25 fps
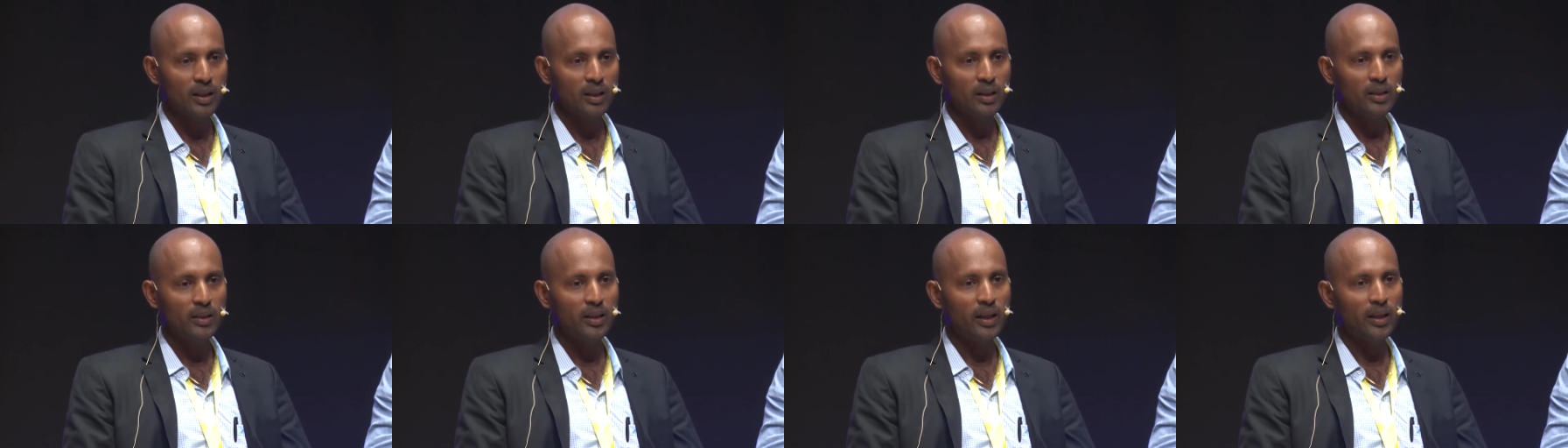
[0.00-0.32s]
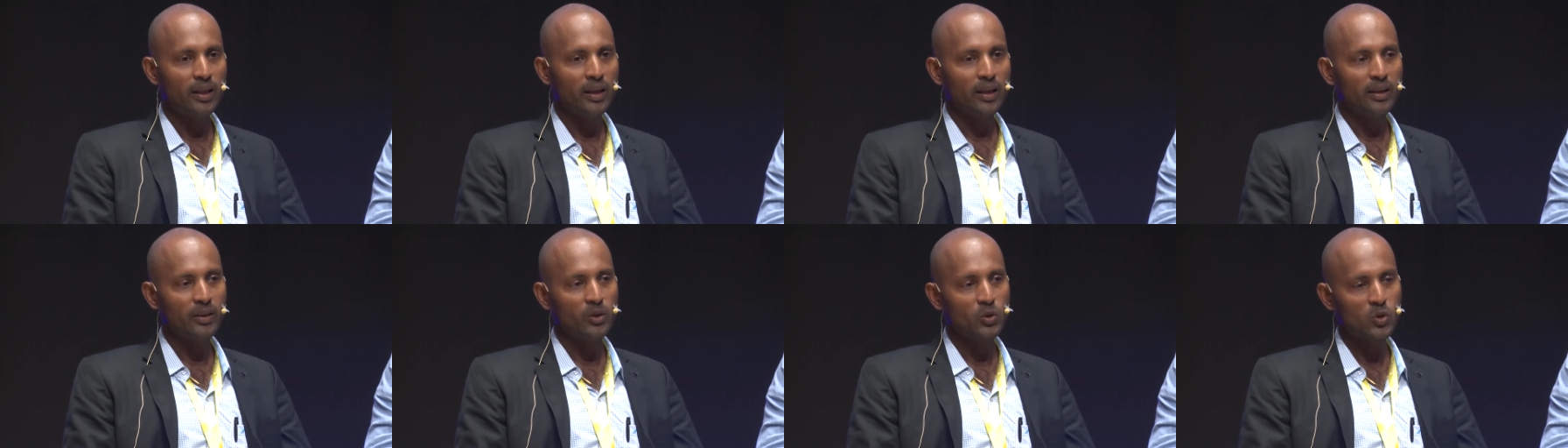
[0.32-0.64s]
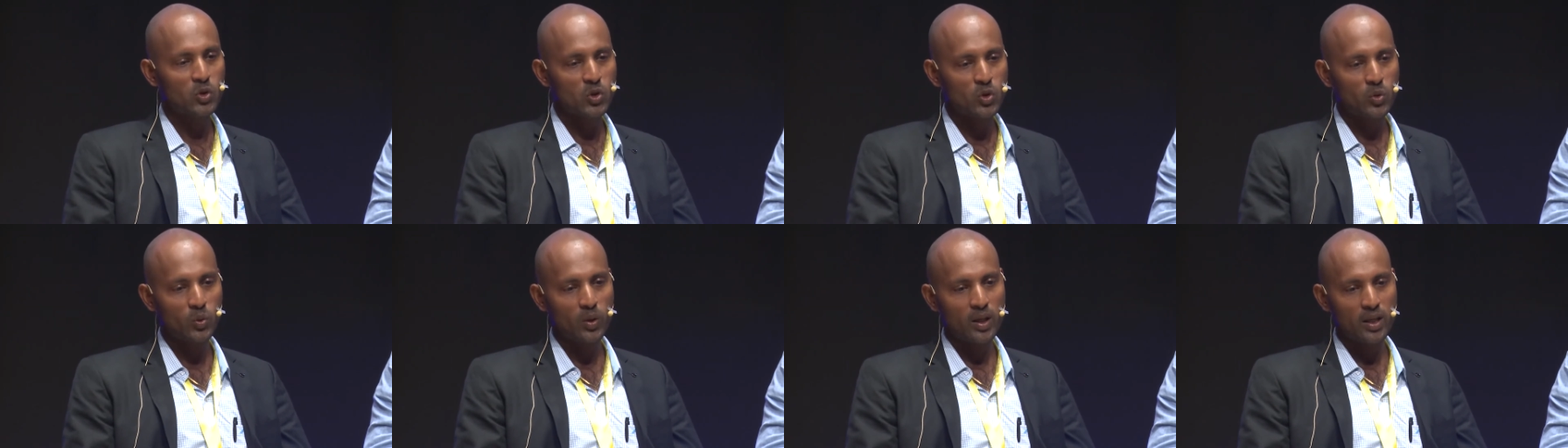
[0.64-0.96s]
Then I
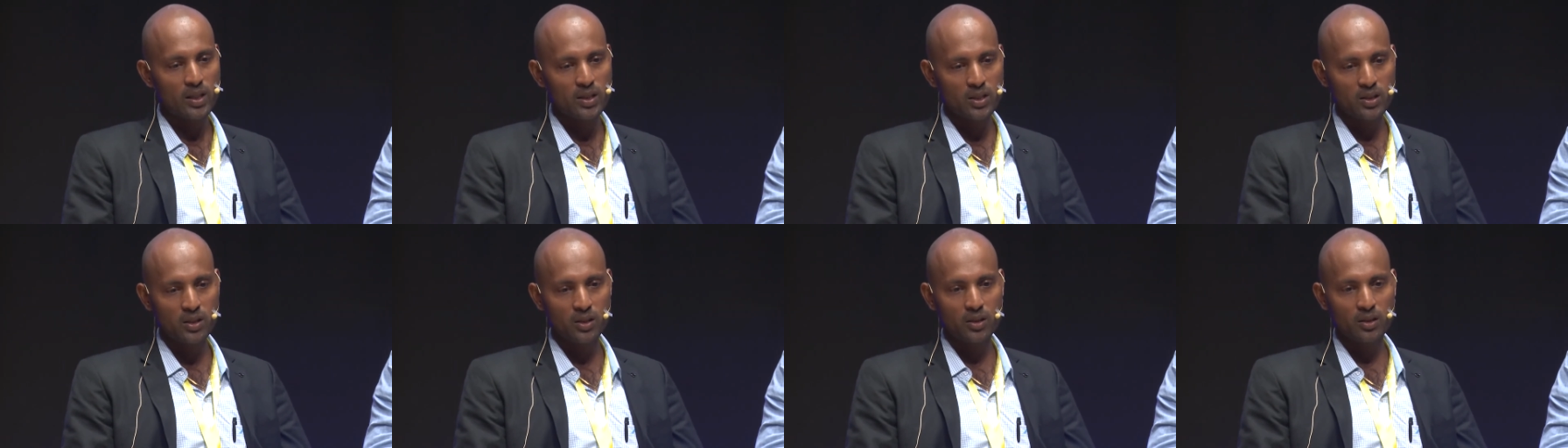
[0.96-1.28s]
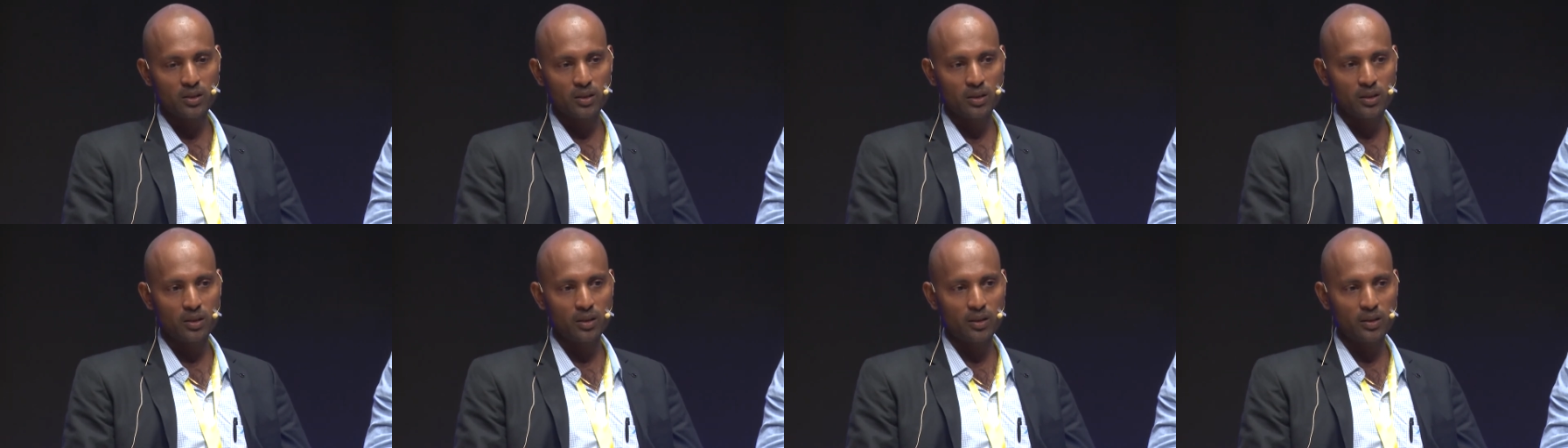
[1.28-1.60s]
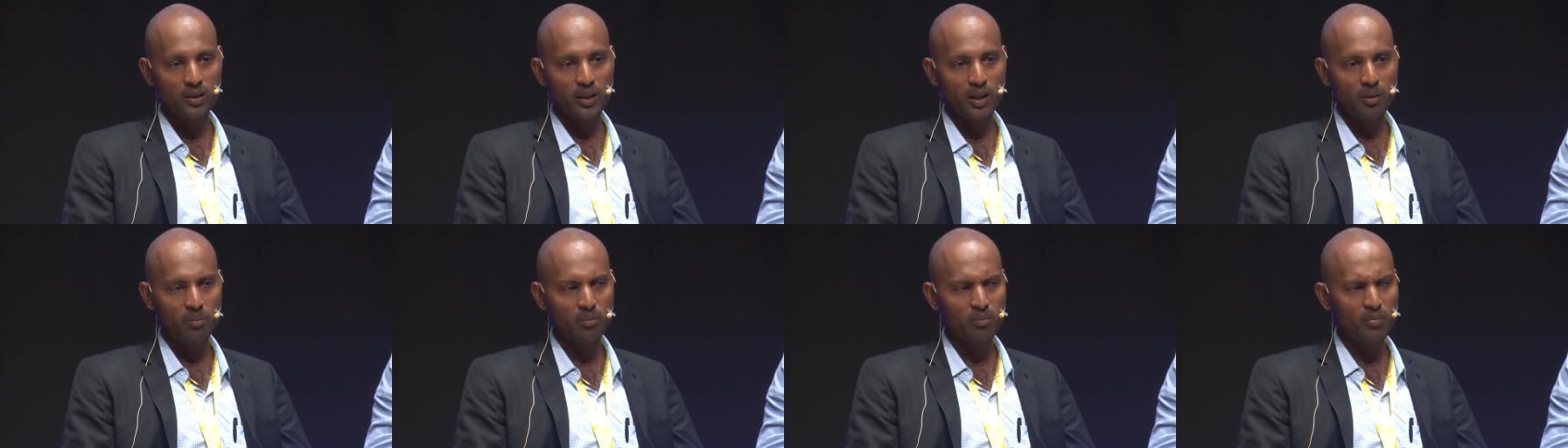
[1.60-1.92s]
used to ask
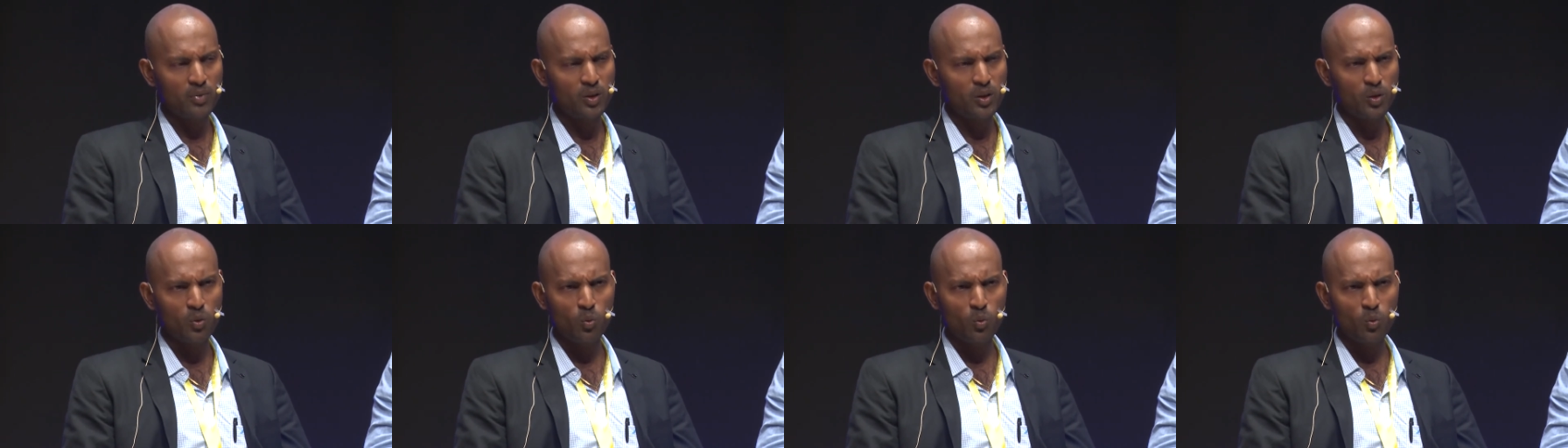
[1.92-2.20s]
them,